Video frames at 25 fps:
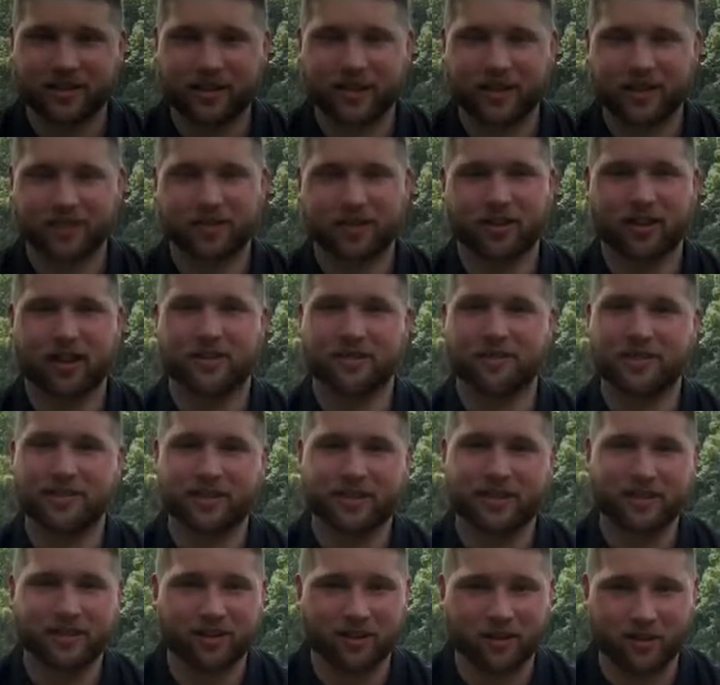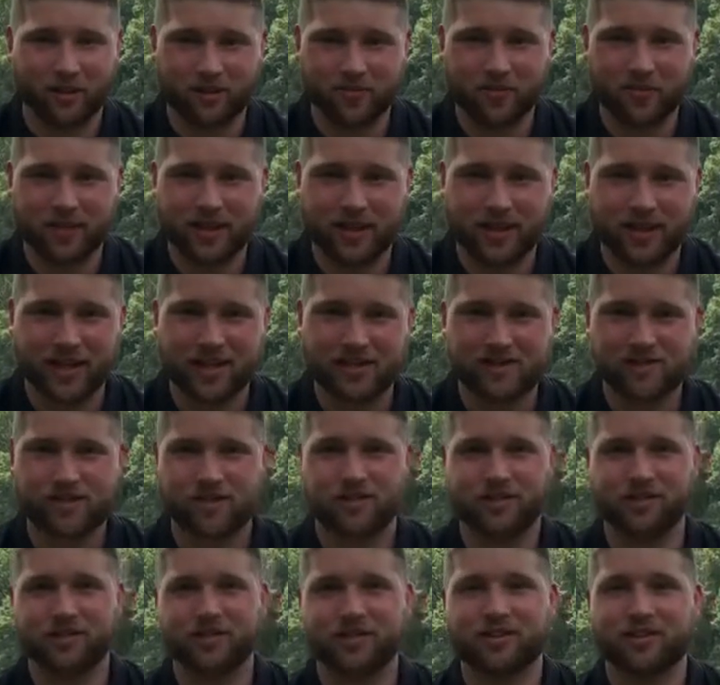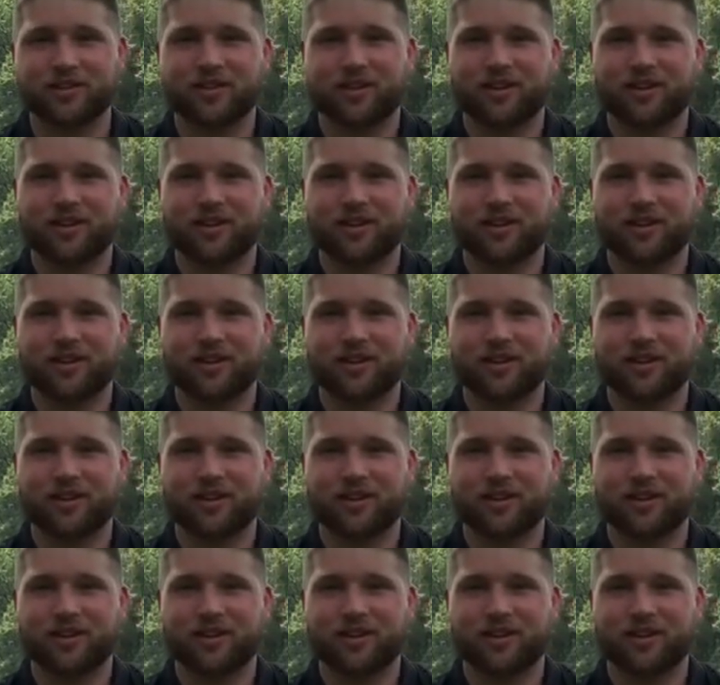and you're coming here on a vacation,